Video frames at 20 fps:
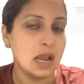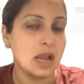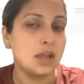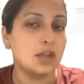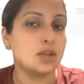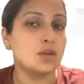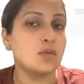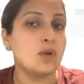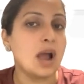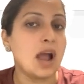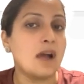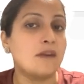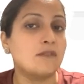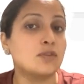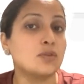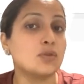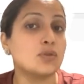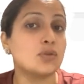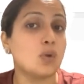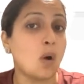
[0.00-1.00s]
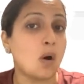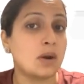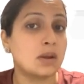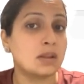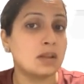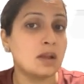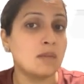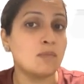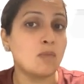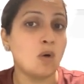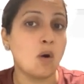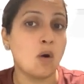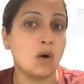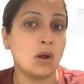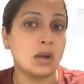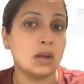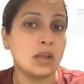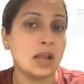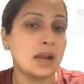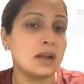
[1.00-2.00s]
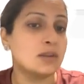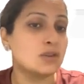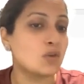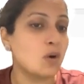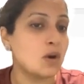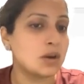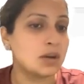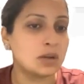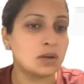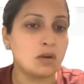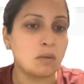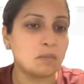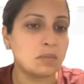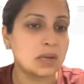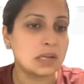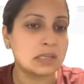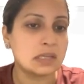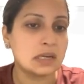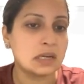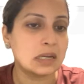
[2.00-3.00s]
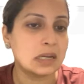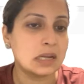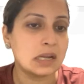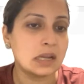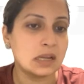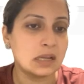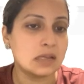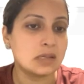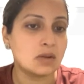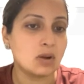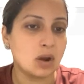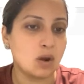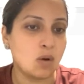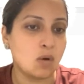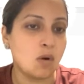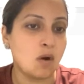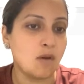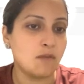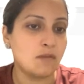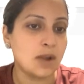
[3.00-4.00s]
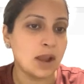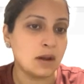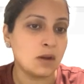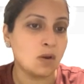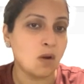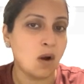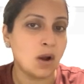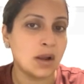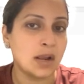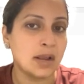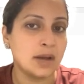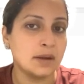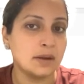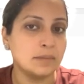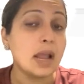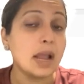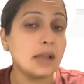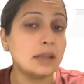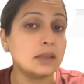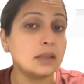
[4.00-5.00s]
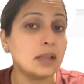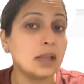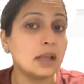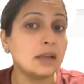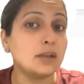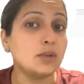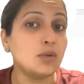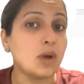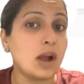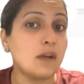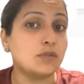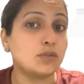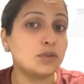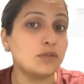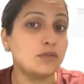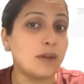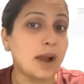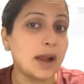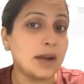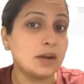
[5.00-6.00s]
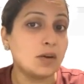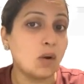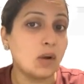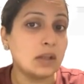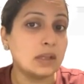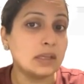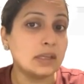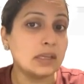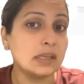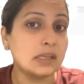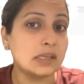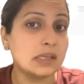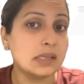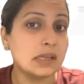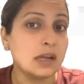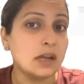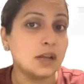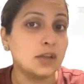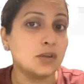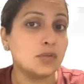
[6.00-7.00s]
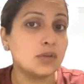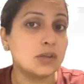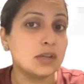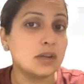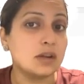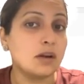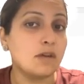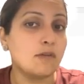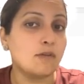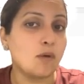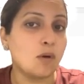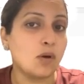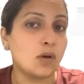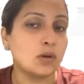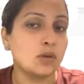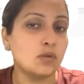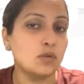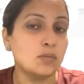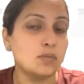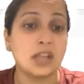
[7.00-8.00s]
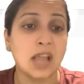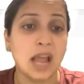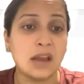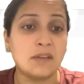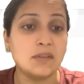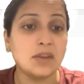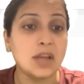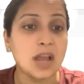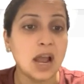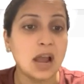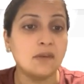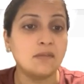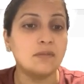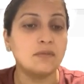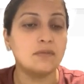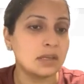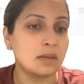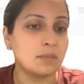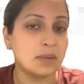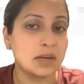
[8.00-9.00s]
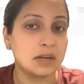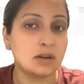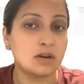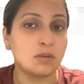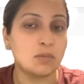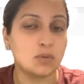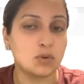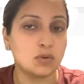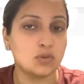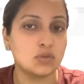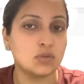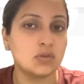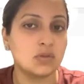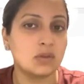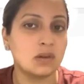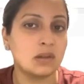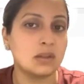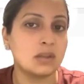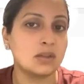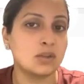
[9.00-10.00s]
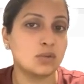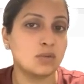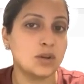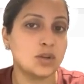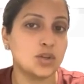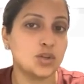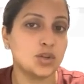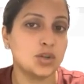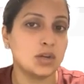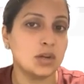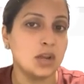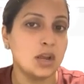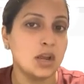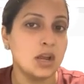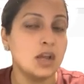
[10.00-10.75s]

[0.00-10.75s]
You have to sort them all, and sorting complexity is O of n log n. And then you have to find all these using a for loop. Can we have a better approach to solve this question?